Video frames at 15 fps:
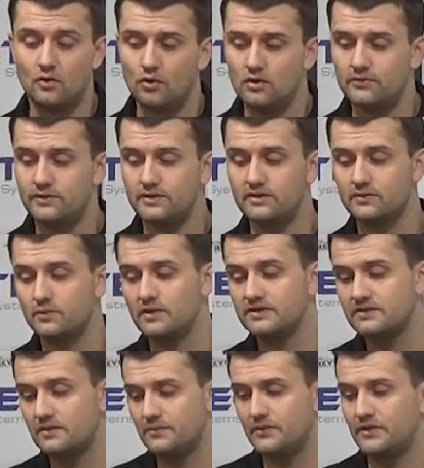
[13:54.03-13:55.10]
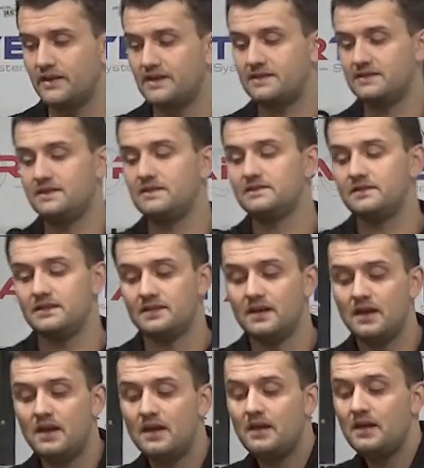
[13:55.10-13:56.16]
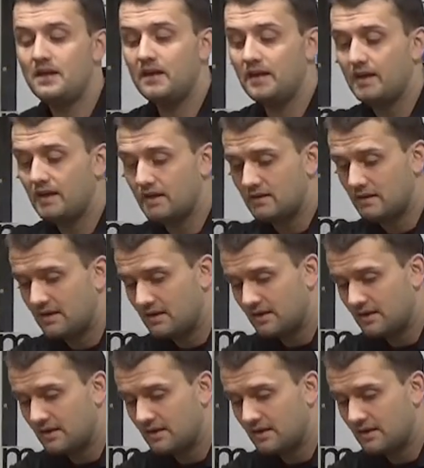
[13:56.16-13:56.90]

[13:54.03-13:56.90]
or if you just want something that's easy and